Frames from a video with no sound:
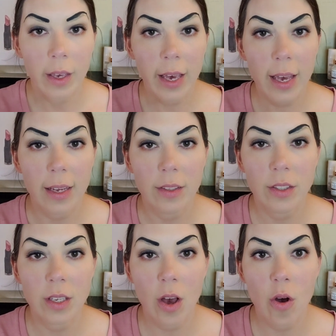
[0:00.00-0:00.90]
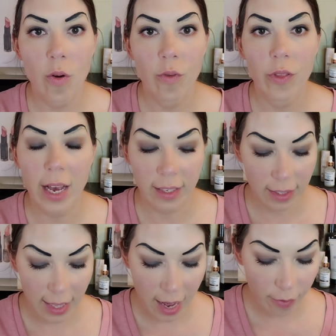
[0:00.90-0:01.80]
Okay, so
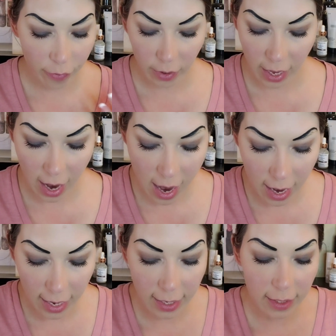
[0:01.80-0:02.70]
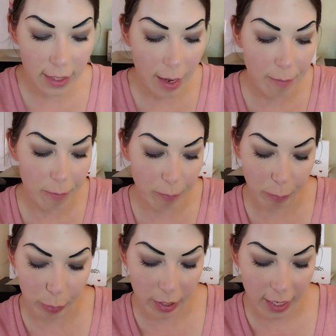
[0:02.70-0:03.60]
that's that for the eyes. I'm
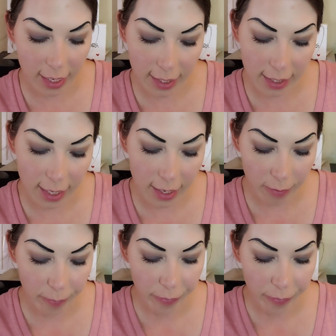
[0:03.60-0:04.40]
pretty easy.